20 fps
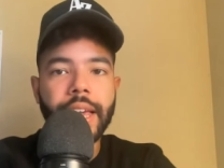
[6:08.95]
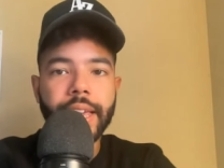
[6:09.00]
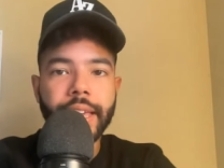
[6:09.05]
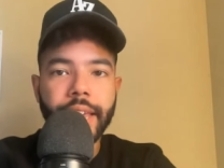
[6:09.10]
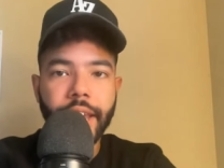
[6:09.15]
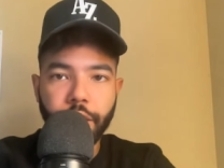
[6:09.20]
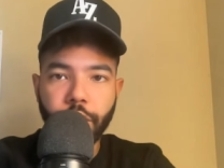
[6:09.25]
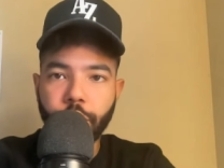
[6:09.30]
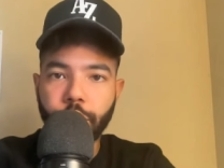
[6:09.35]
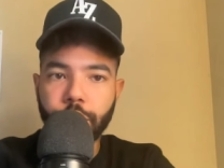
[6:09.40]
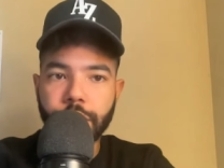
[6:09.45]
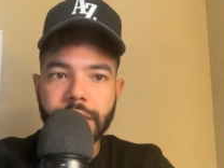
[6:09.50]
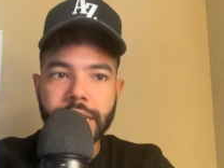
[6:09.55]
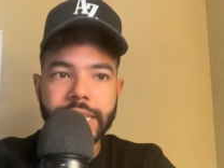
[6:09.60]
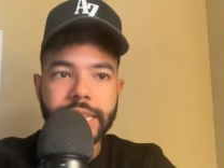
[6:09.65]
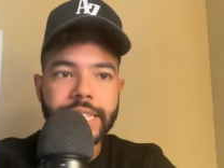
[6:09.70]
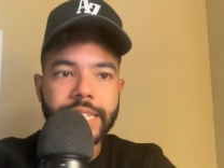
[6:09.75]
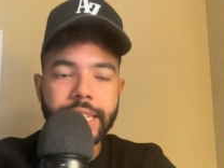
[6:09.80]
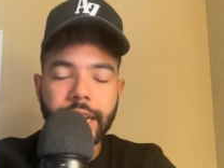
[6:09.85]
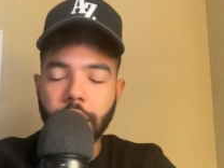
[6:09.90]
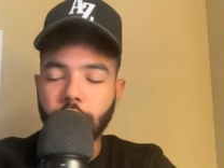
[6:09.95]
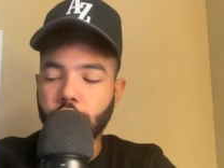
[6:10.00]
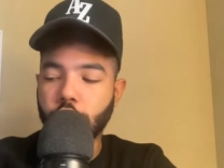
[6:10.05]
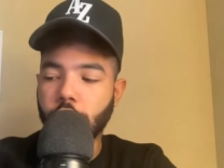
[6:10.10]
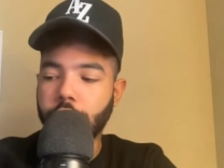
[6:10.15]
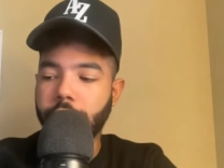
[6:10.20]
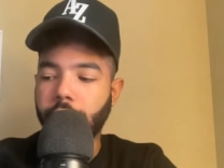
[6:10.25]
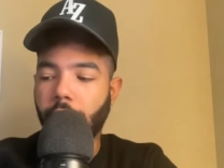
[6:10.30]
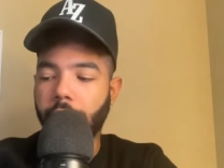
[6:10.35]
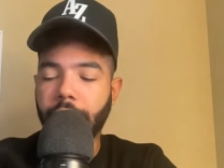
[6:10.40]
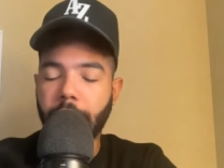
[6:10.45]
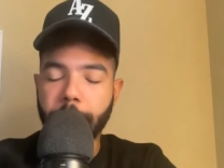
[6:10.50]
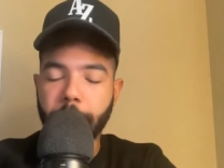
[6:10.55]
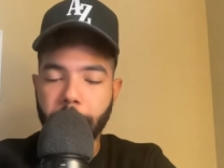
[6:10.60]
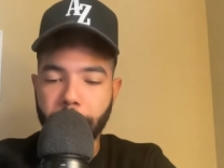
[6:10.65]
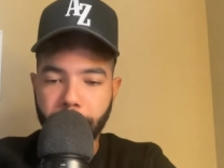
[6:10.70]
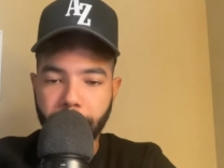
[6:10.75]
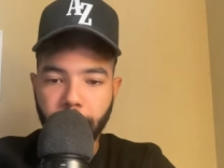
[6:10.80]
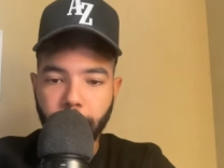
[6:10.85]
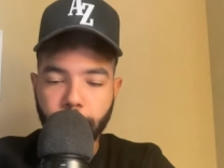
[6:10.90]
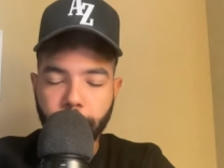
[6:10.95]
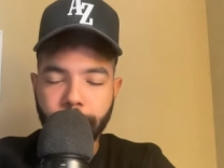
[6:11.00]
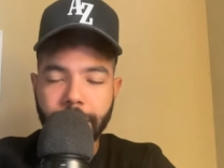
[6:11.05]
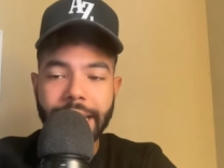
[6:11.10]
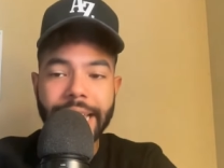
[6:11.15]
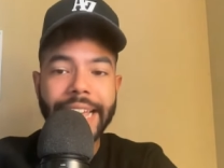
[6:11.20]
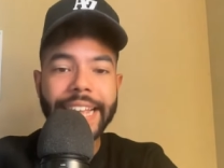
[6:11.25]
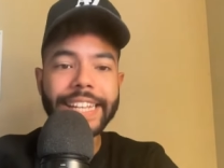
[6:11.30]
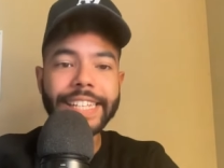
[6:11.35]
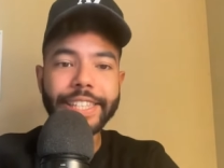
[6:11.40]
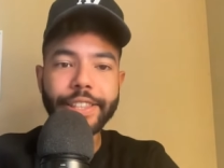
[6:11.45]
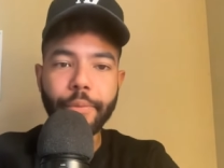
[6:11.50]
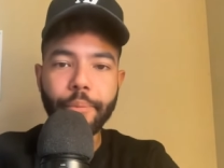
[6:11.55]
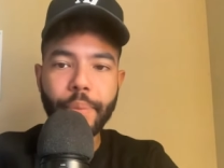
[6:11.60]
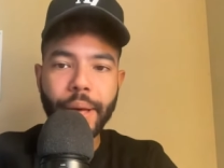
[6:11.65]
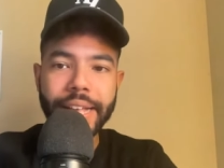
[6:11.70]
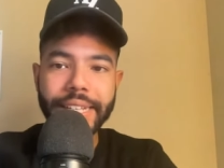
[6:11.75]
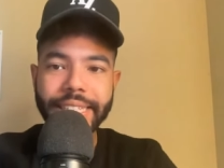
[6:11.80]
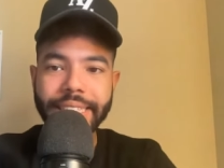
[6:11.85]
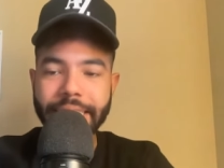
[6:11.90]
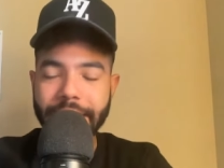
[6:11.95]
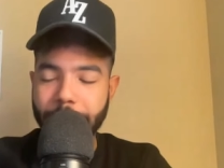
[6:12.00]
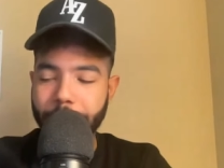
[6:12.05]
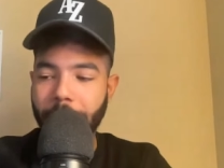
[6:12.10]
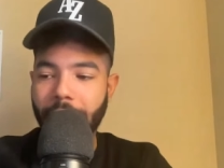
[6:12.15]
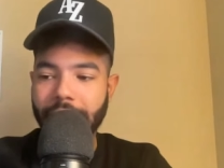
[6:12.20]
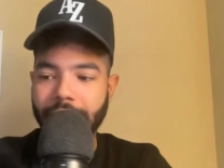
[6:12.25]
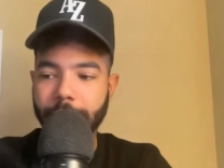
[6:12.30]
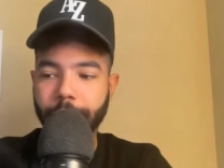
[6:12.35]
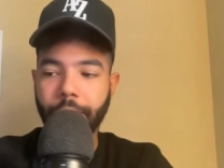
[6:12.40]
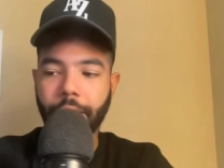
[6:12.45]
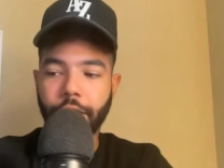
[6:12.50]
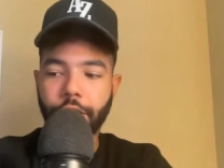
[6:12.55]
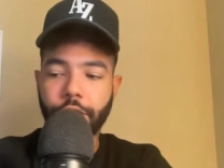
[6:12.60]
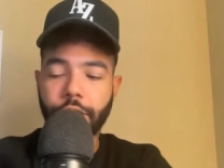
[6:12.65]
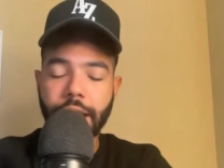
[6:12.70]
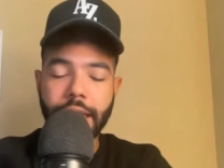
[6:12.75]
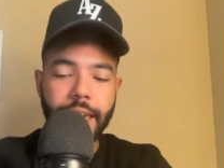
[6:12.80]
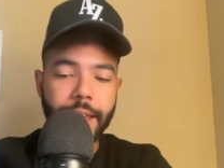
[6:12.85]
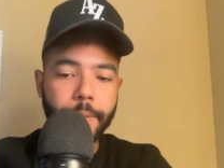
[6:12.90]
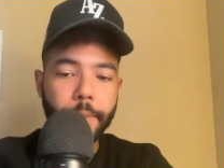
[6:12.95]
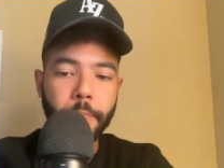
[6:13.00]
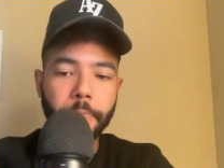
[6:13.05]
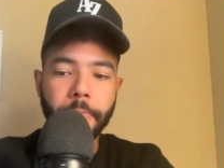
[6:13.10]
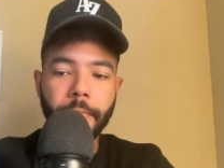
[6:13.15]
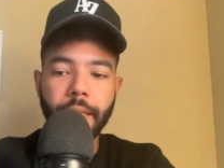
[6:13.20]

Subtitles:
Carroll is such a dynamic player. He's the best D-backs player, and